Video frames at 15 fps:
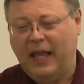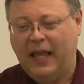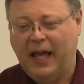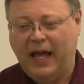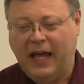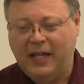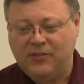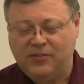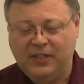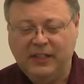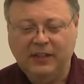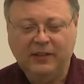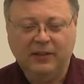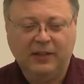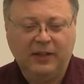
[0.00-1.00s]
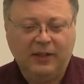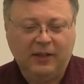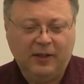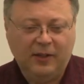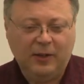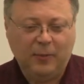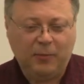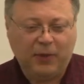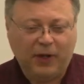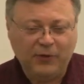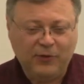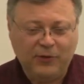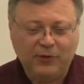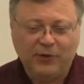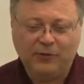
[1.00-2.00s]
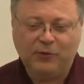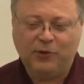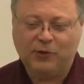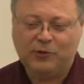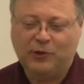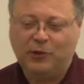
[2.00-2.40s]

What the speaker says: I think the process of just